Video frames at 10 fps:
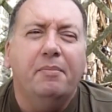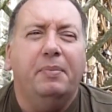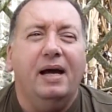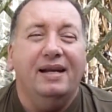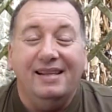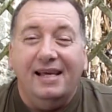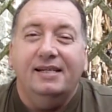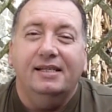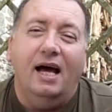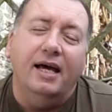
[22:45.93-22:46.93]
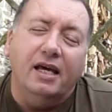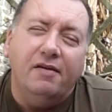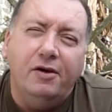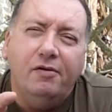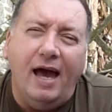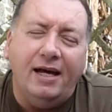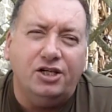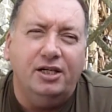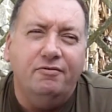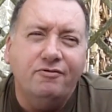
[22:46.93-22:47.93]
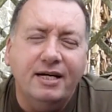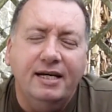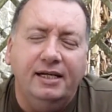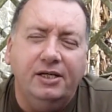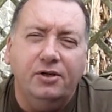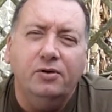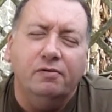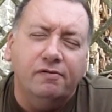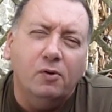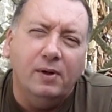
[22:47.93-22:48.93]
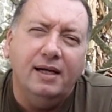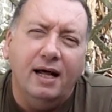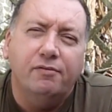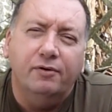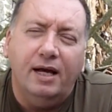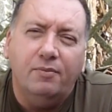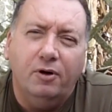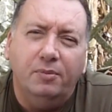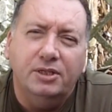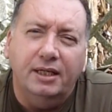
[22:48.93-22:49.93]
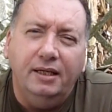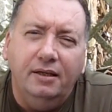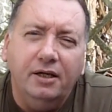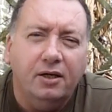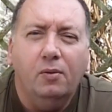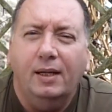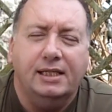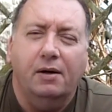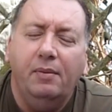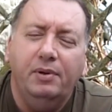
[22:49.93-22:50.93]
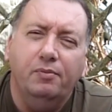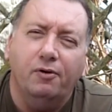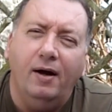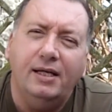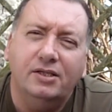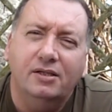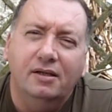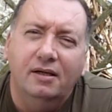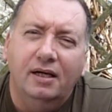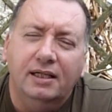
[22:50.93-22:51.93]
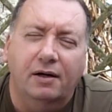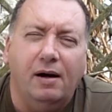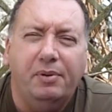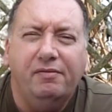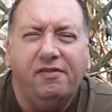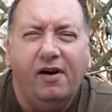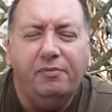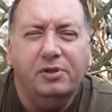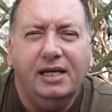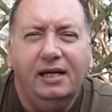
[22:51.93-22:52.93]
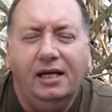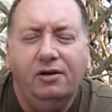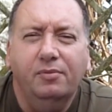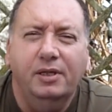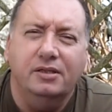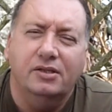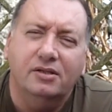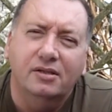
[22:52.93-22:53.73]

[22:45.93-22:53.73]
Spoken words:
And at the end of the day, if you actually really do fall in love with that property, you can always go up in price, go up in 5% increments.